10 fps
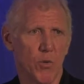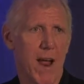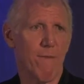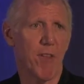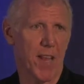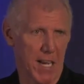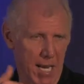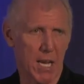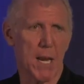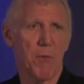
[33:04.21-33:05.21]
everything like
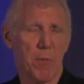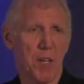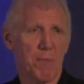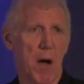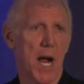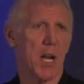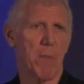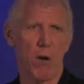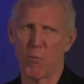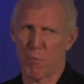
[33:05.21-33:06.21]
I am with my spine in my
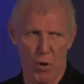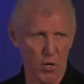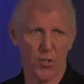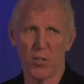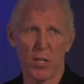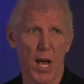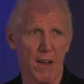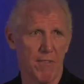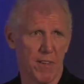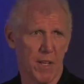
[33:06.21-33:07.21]
own personal life
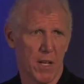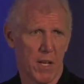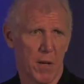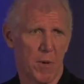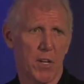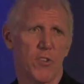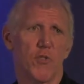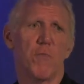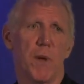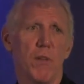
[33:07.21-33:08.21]
because you
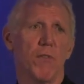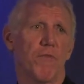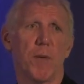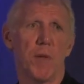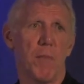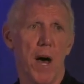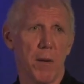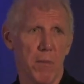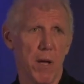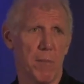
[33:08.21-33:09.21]
build from the
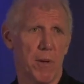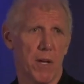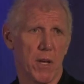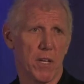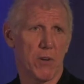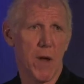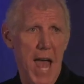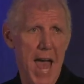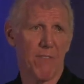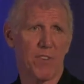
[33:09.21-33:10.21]
bottom up. You
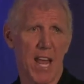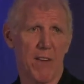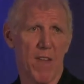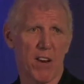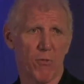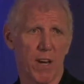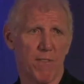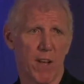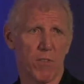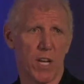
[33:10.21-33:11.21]
have to have that great
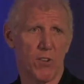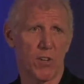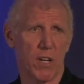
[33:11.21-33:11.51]
foundation.